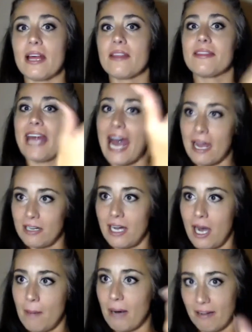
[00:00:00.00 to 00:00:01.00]
that
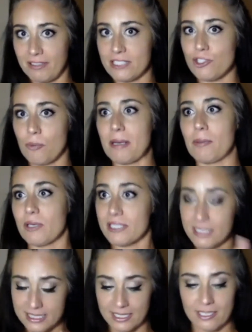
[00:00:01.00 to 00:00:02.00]
above it so people
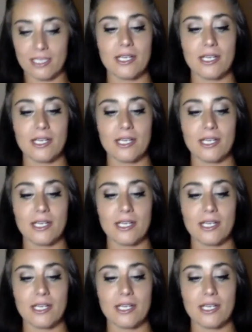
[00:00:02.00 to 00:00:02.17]
can see.